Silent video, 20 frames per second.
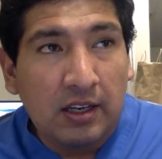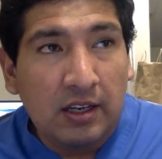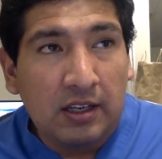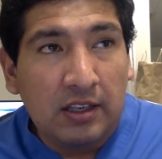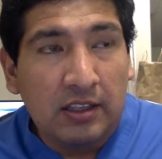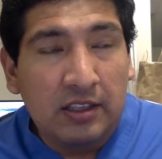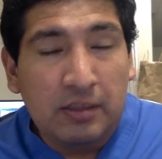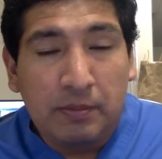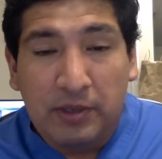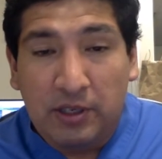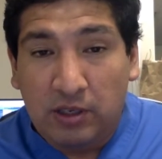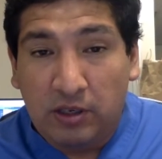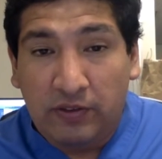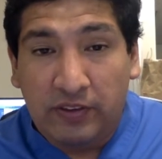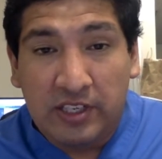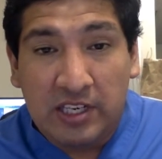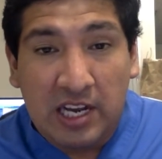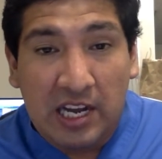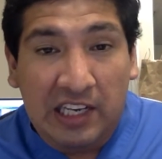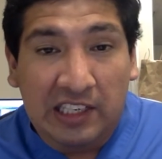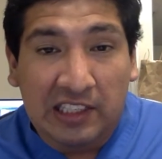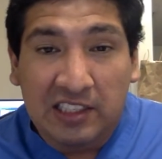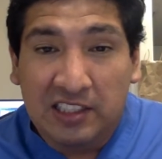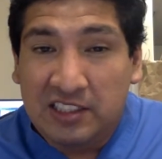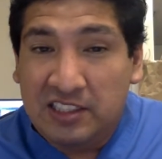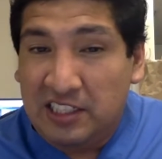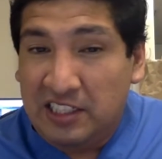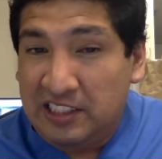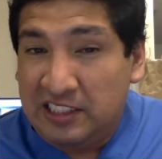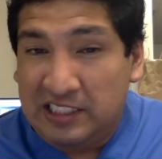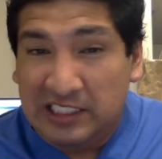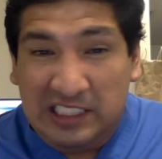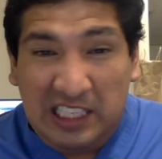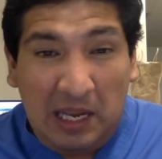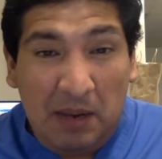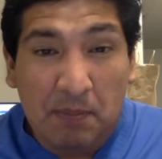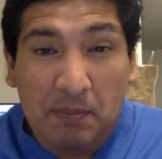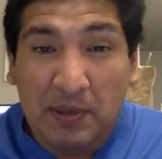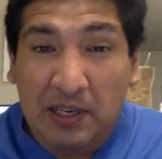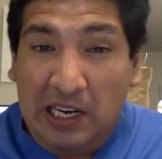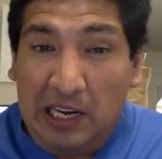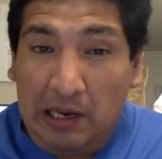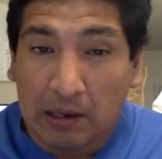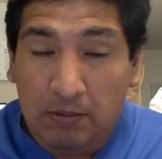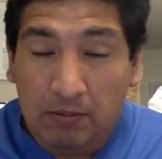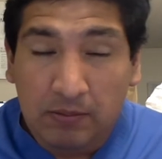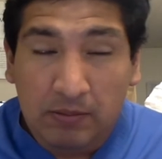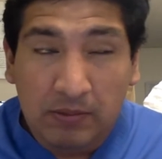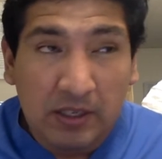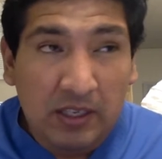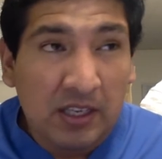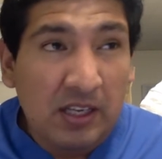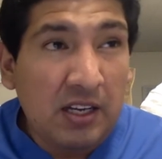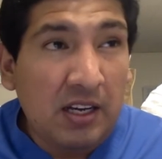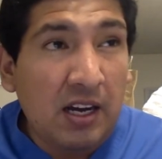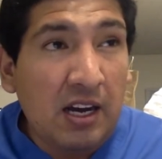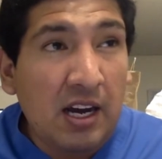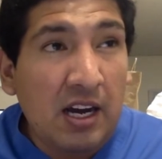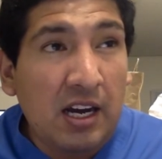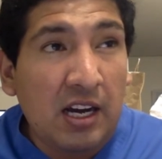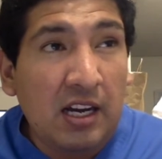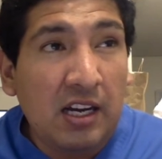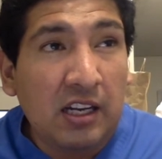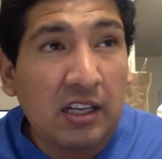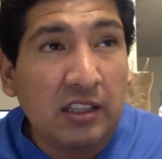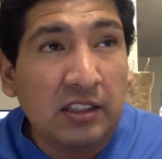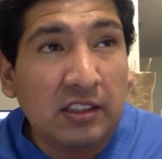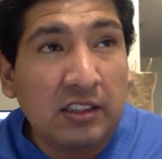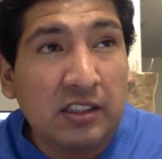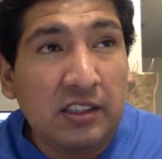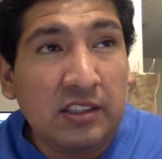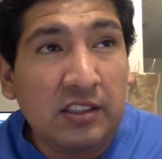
in the middle of the night, let's say it's 10 p.m., and